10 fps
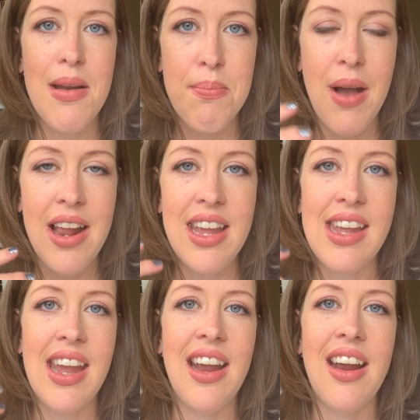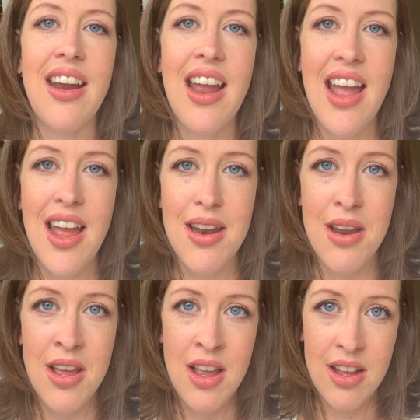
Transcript: and body care and